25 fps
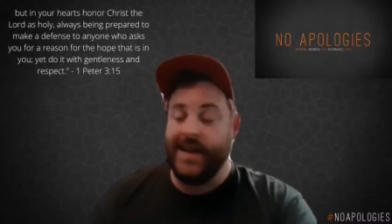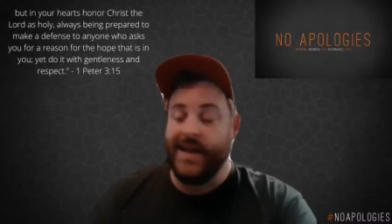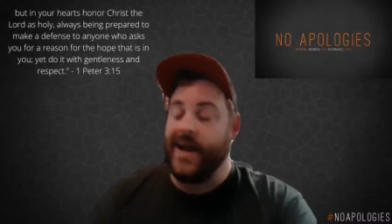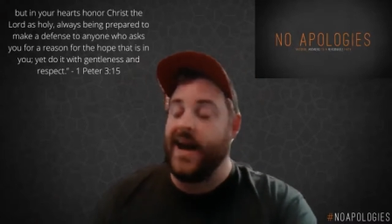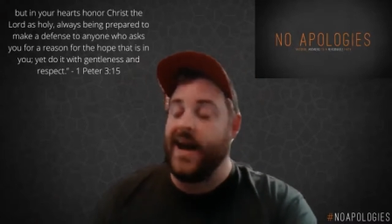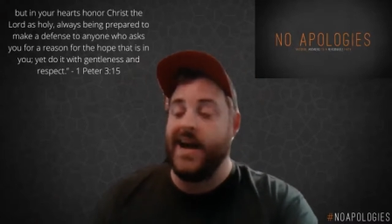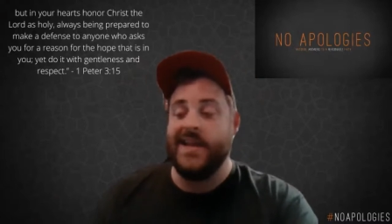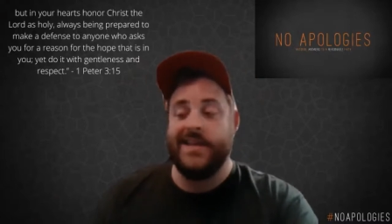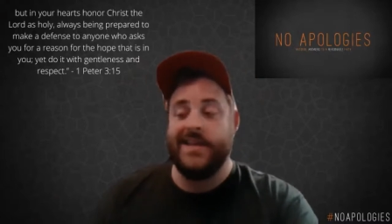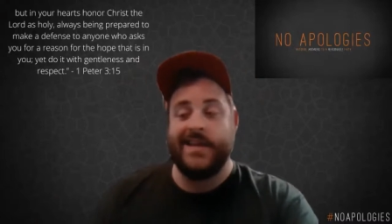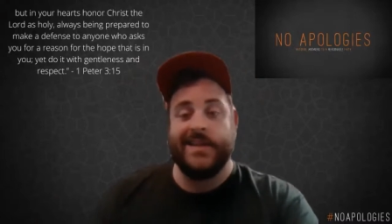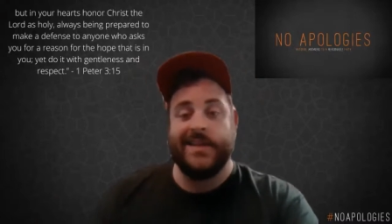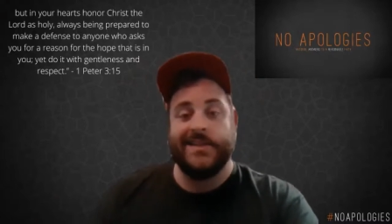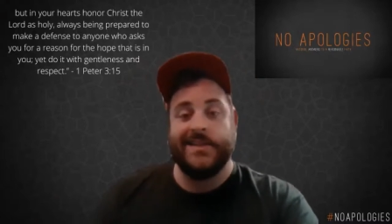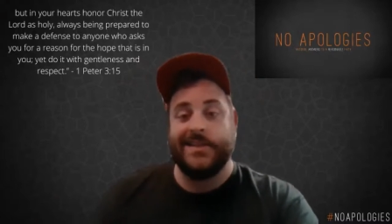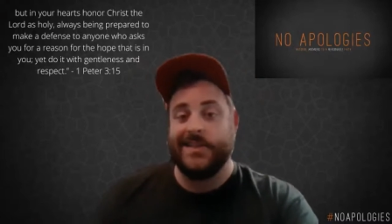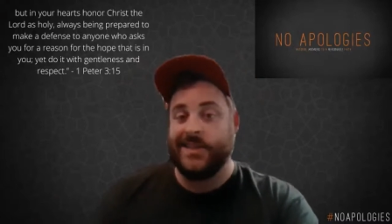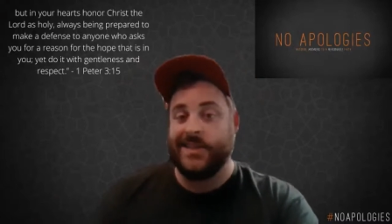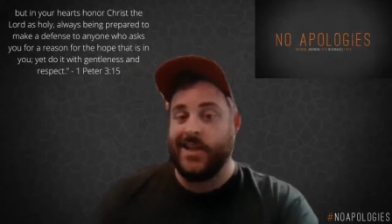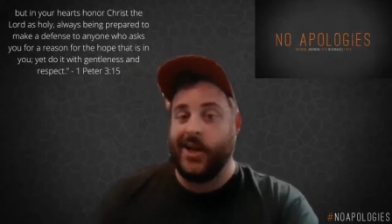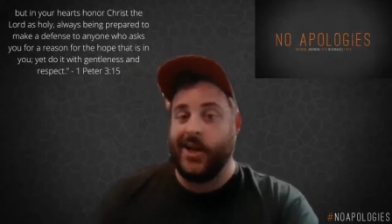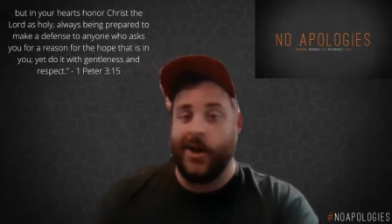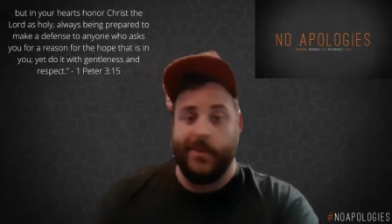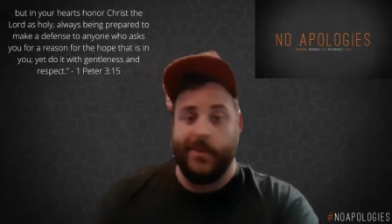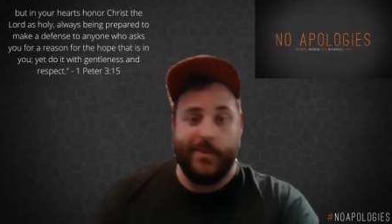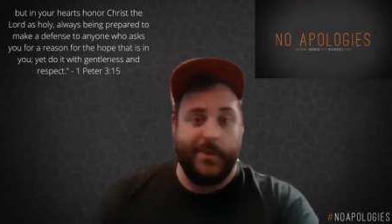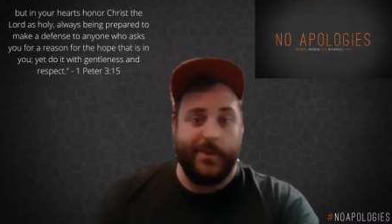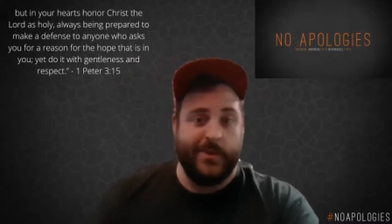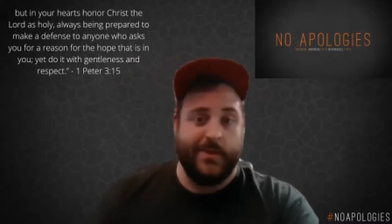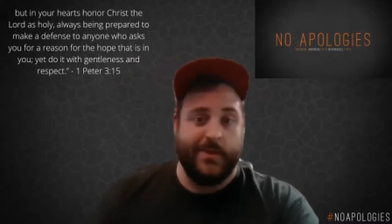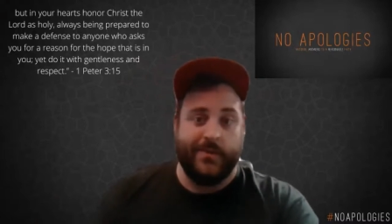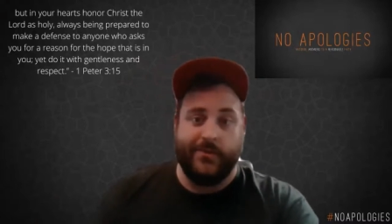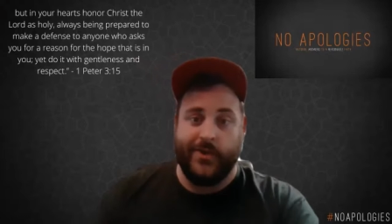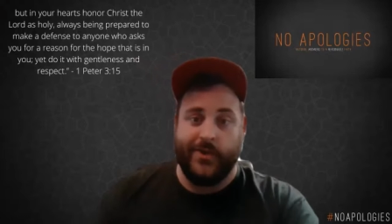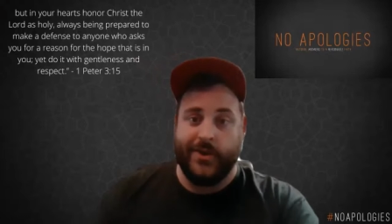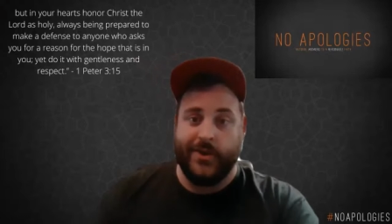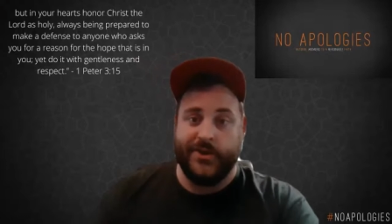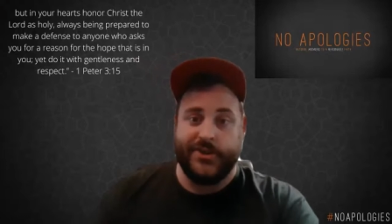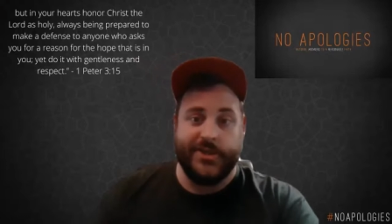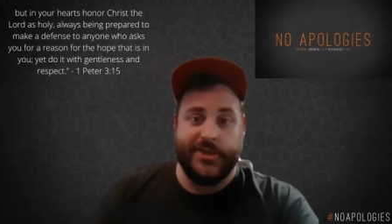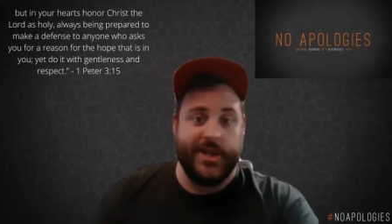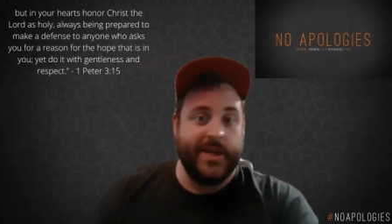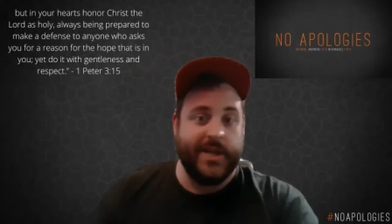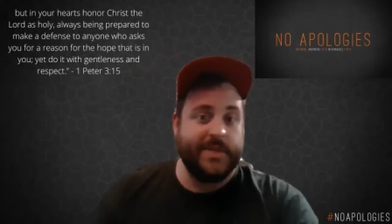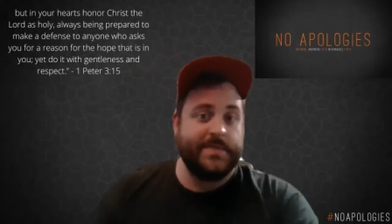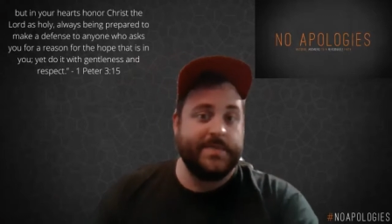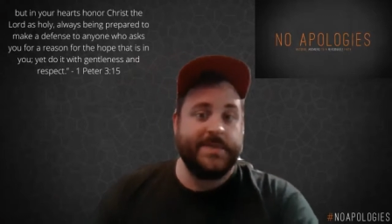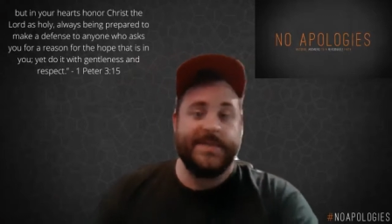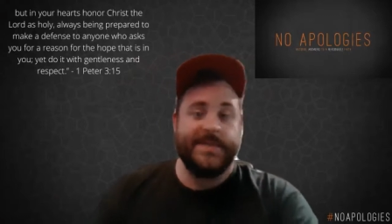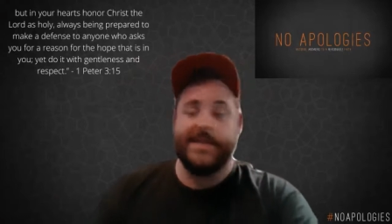I think this is going to help you with your
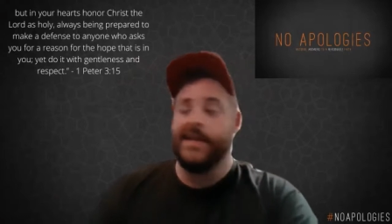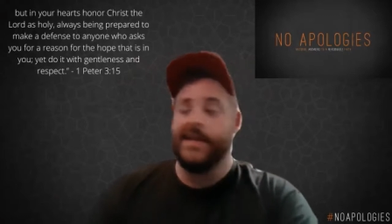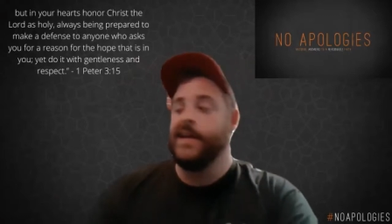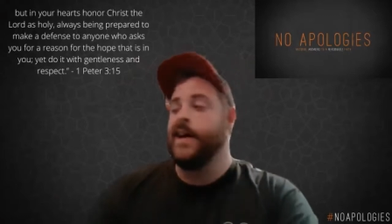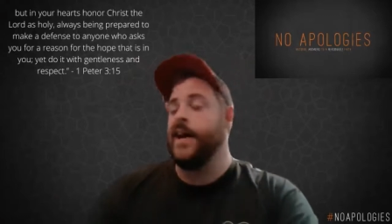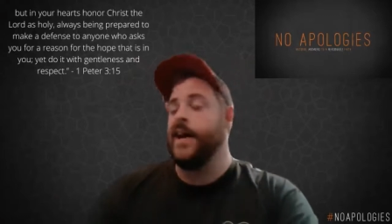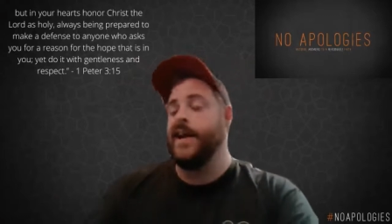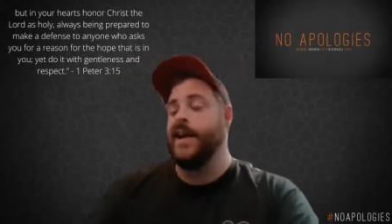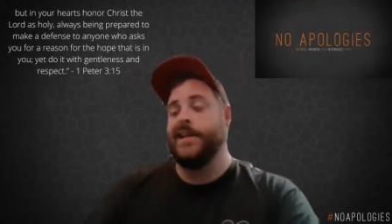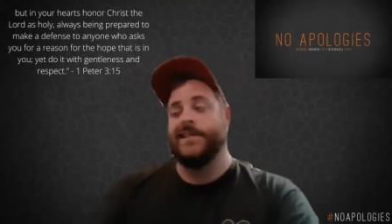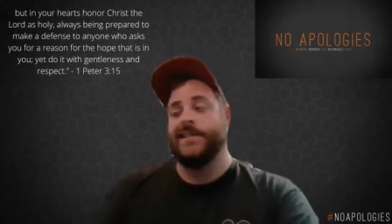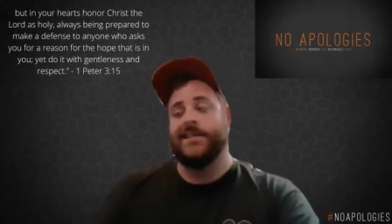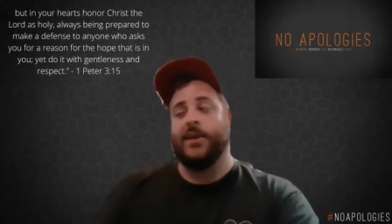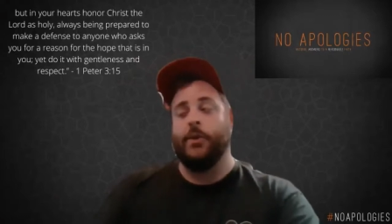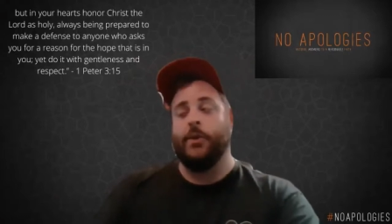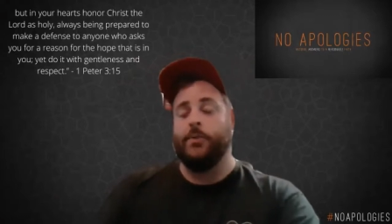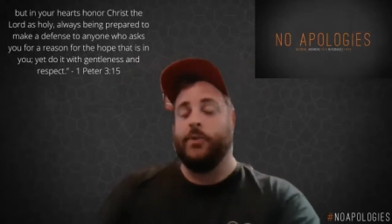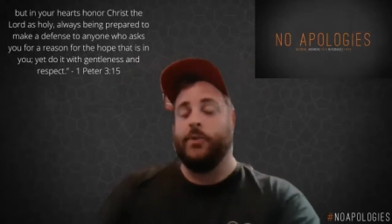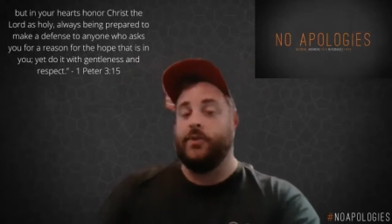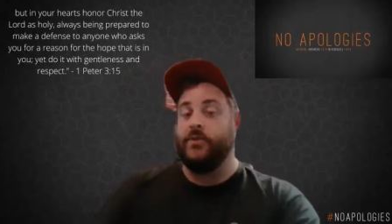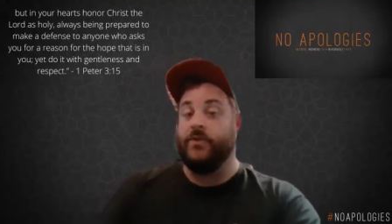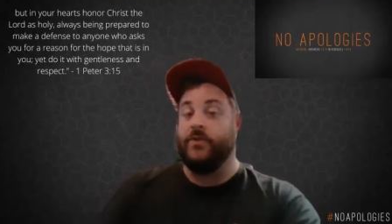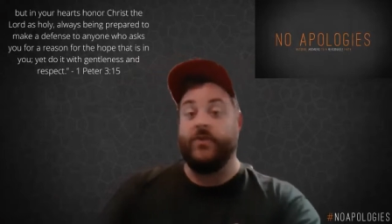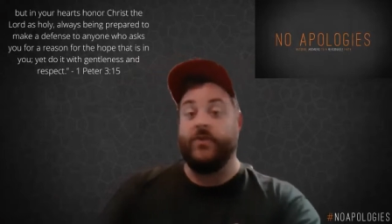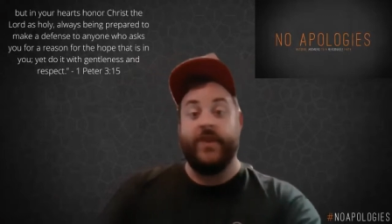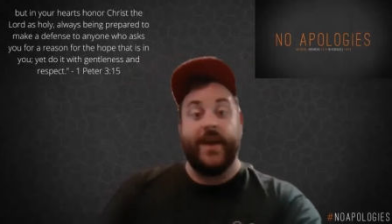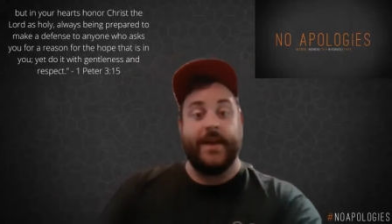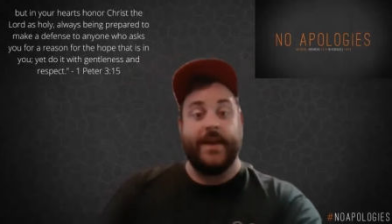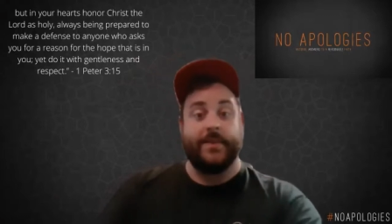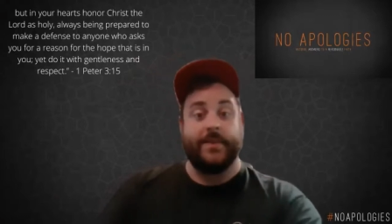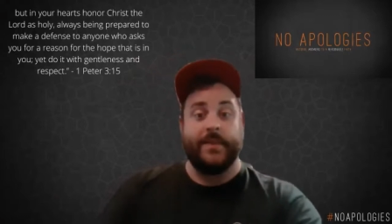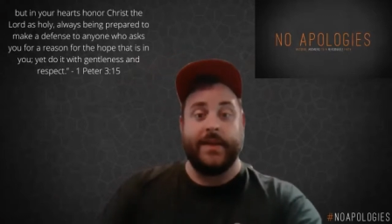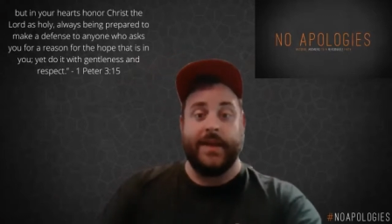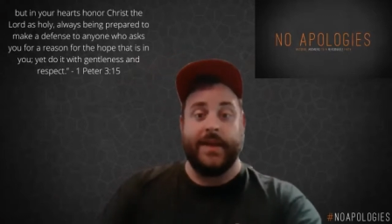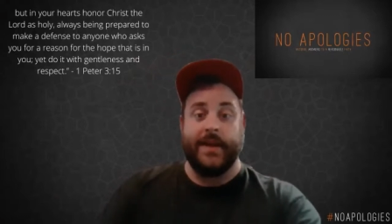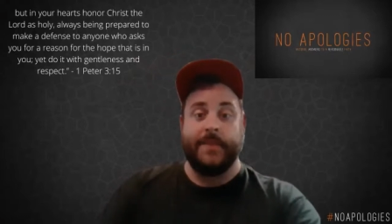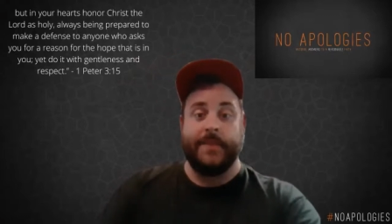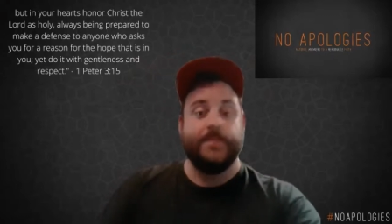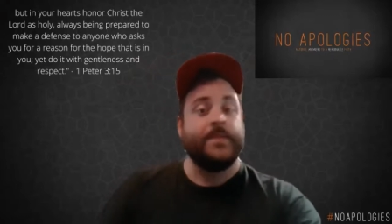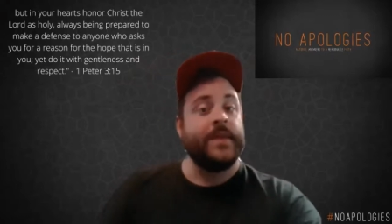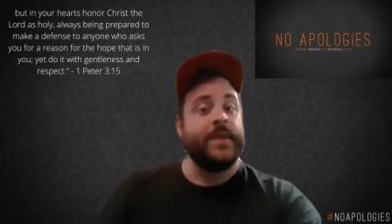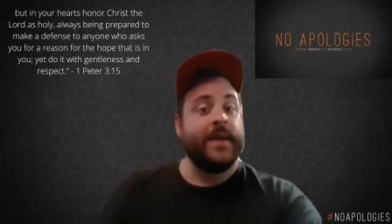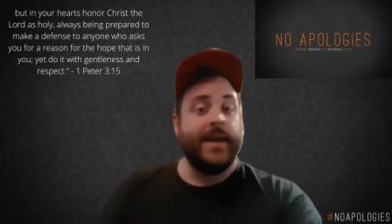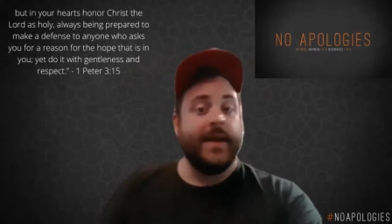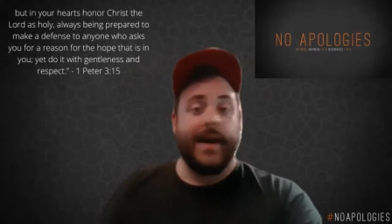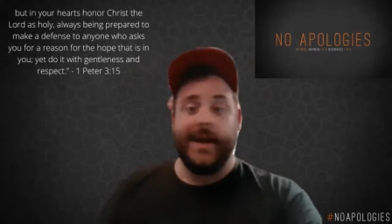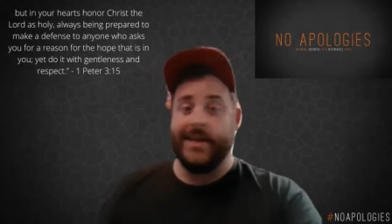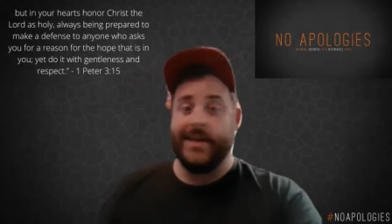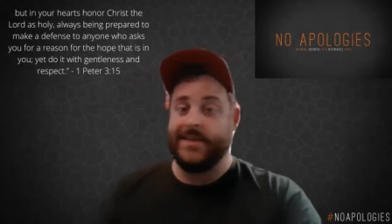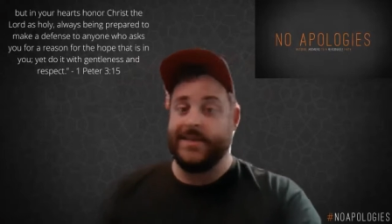friendships. I think it's going to help you with family.
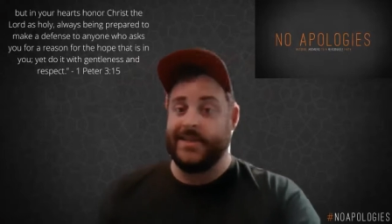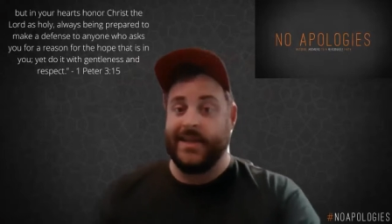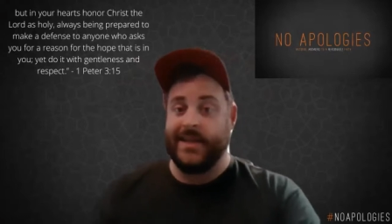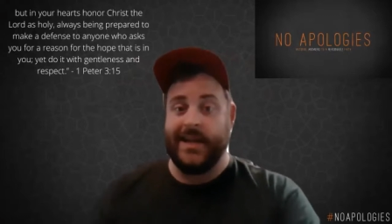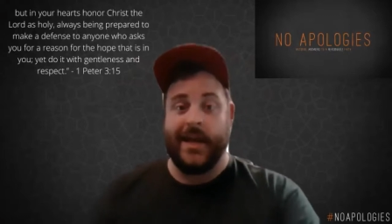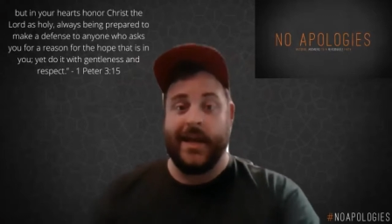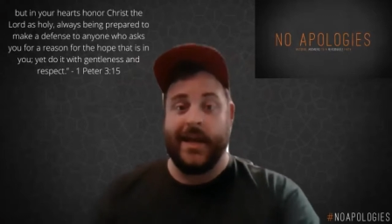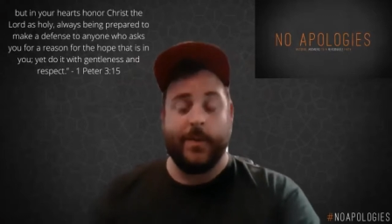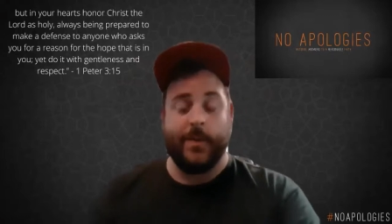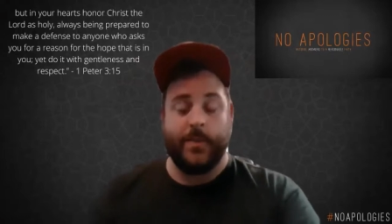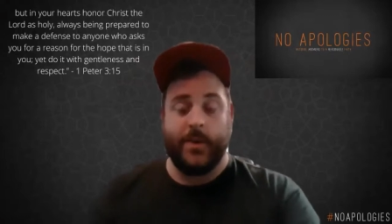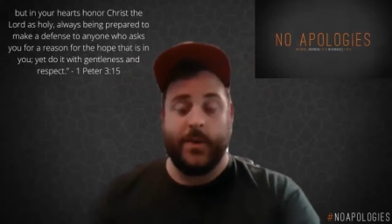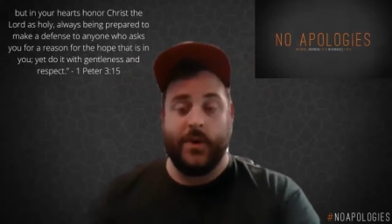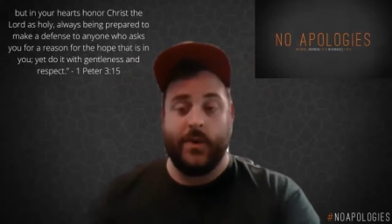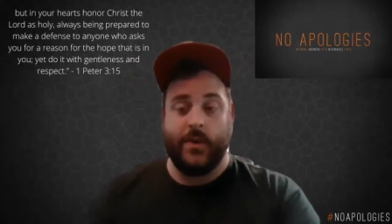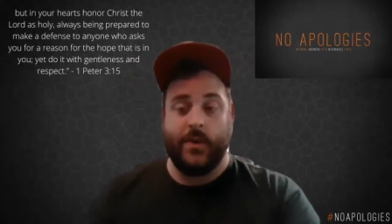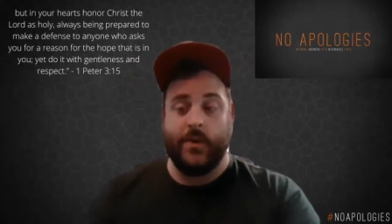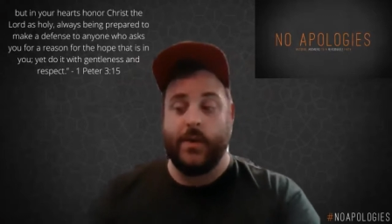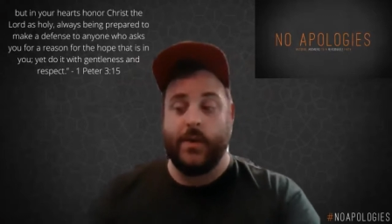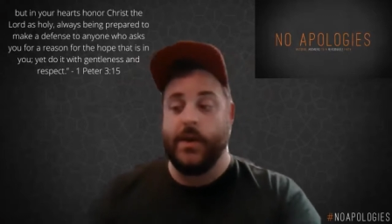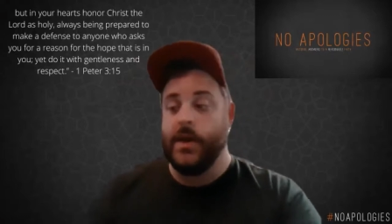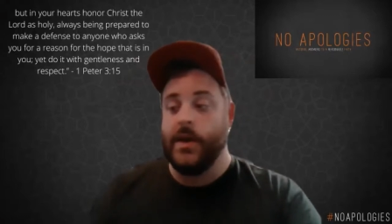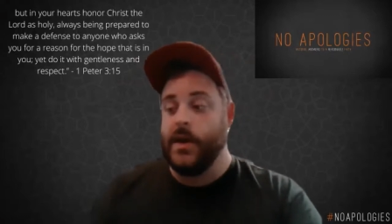I think it's going to help you